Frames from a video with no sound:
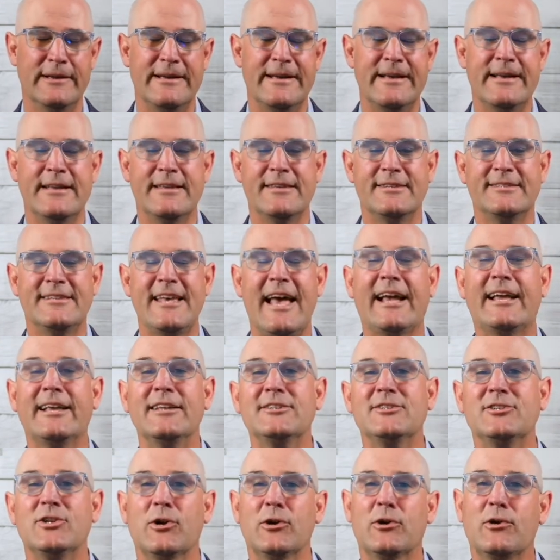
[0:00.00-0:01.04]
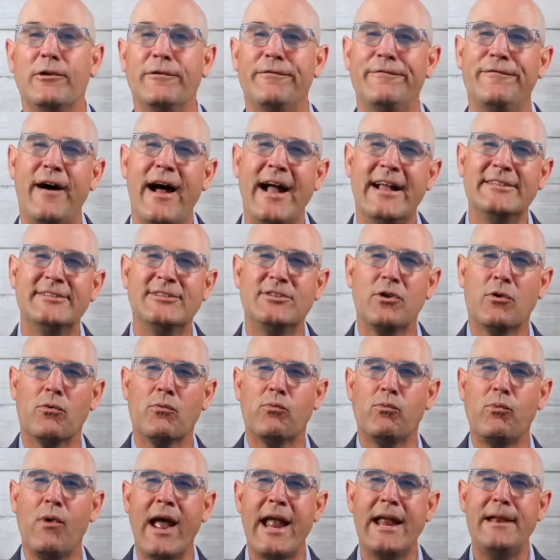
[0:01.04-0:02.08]
Second circle finds the
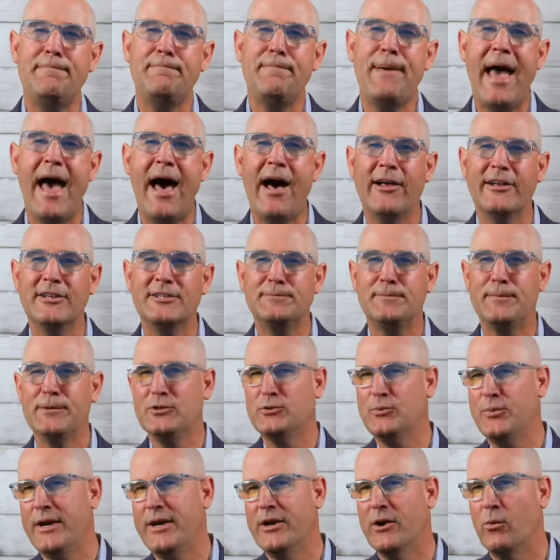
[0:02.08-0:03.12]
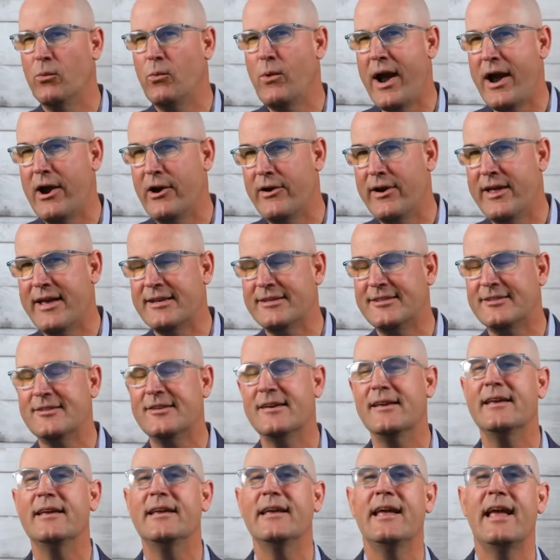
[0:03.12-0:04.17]
right balance between awareness
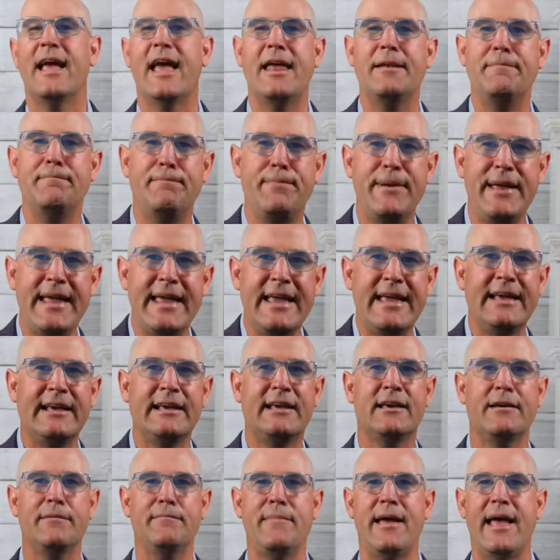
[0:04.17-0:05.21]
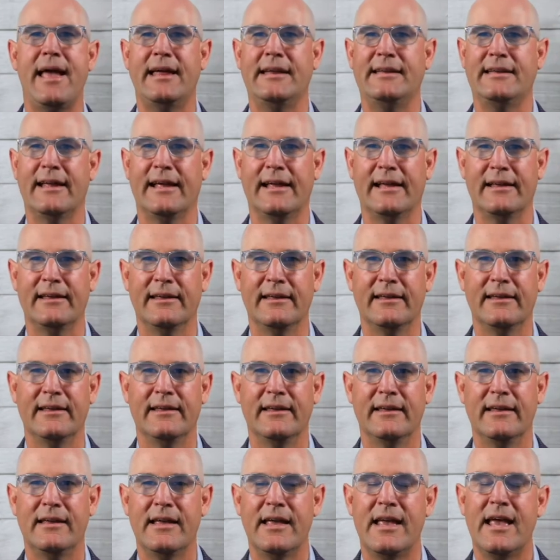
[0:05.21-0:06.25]
and being commanding.
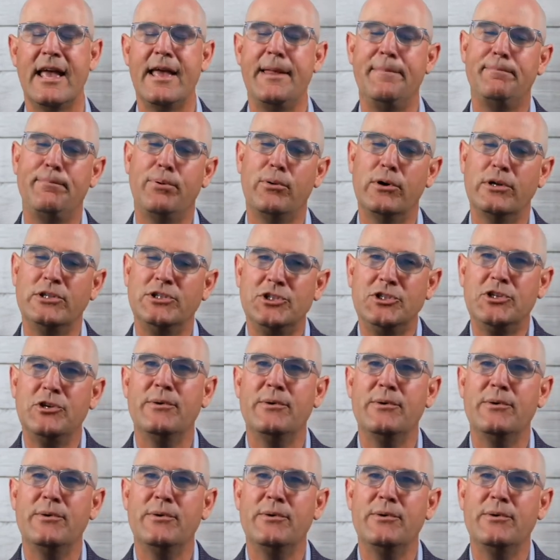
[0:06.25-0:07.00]
It puts you